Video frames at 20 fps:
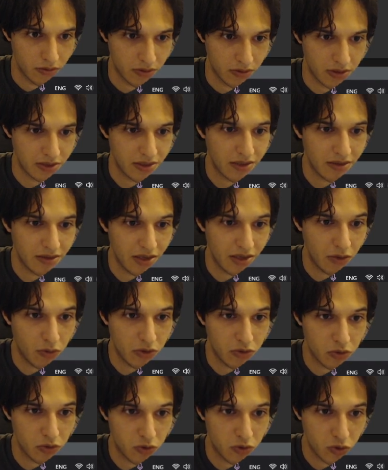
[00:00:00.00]
does not equal
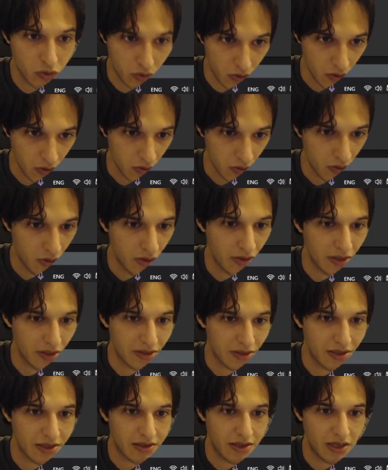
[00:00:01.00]
to 2,
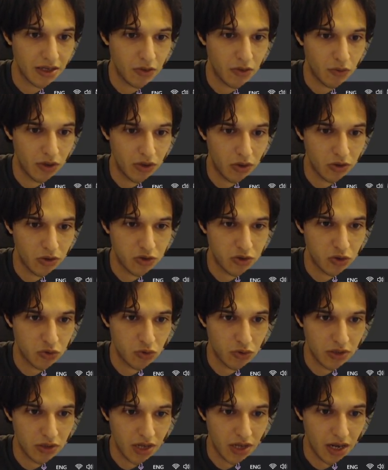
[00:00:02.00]
does not equal also
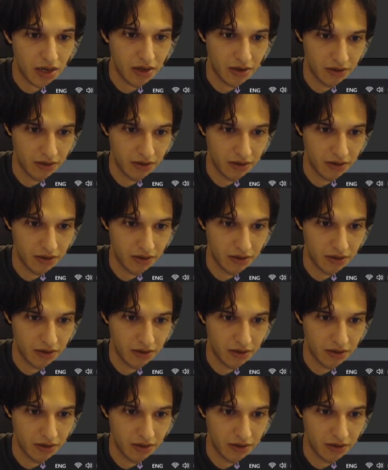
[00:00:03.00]
to null.